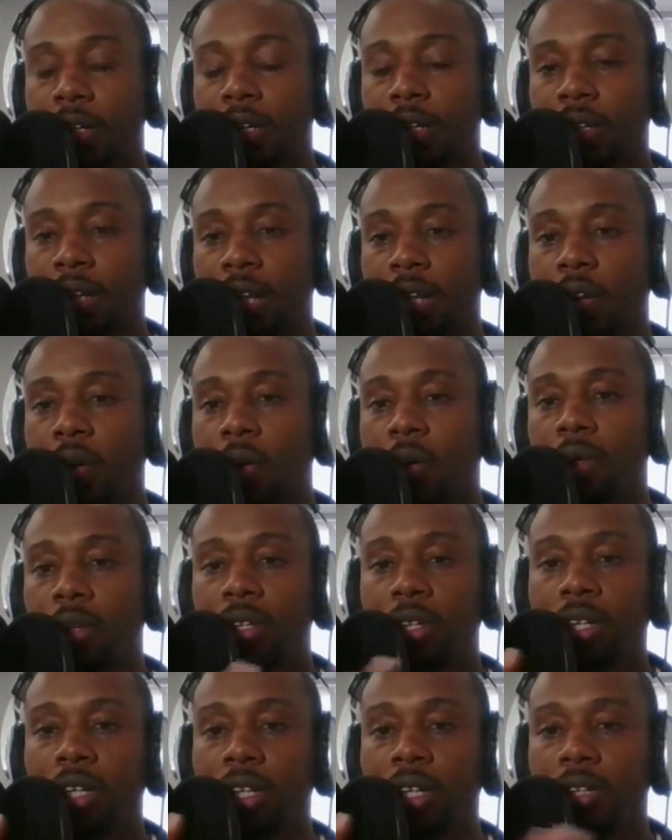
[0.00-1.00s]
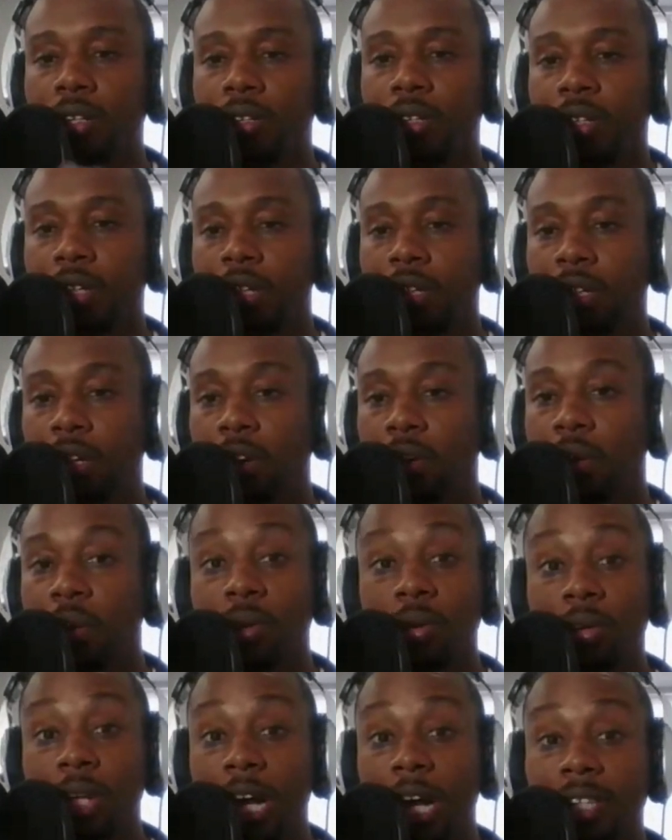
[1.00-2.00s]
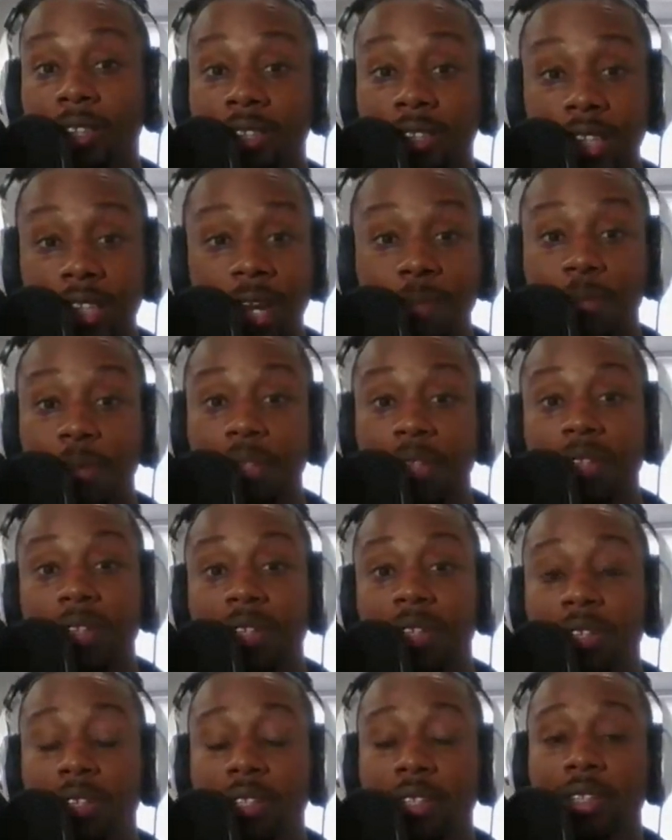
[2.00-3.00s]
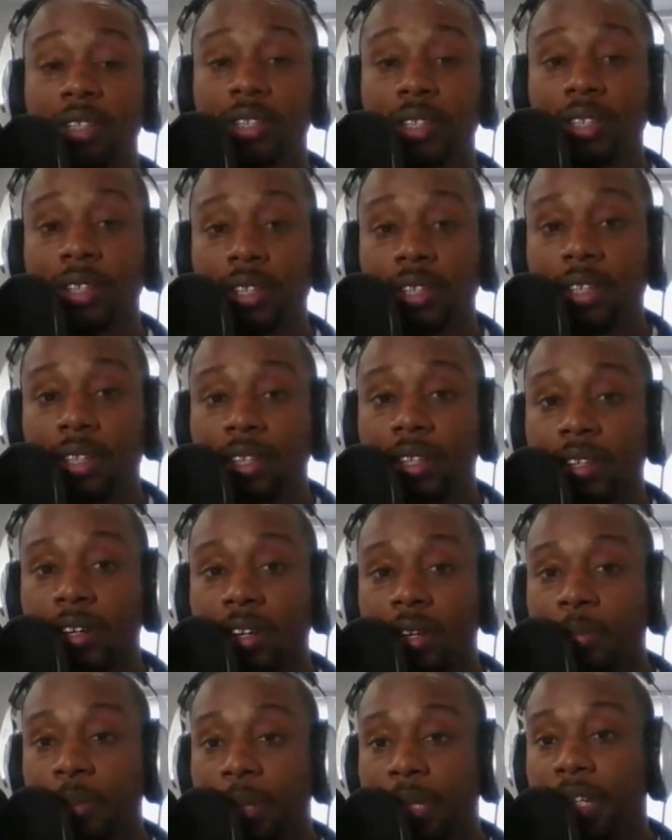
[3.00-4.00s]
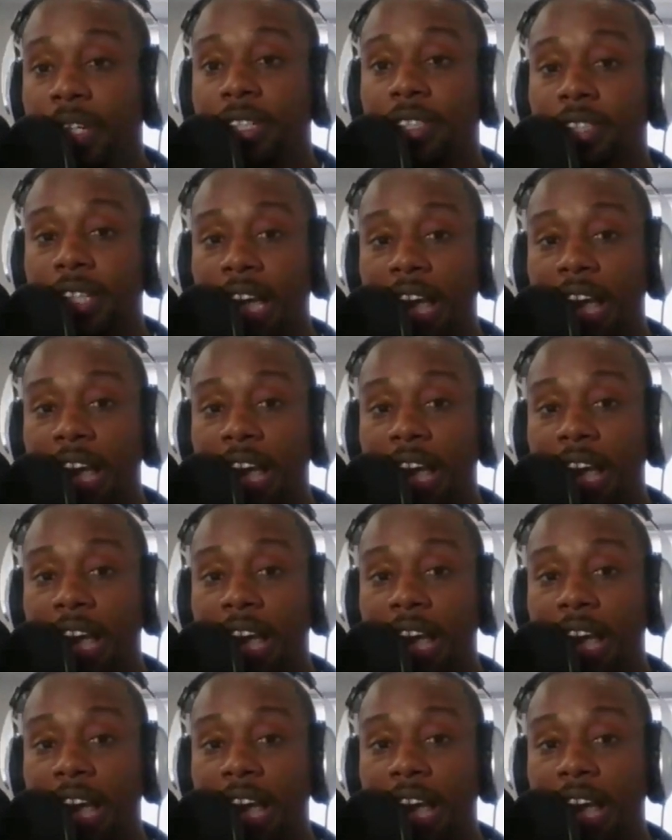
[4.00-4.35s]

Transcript: and all of the online shopping, because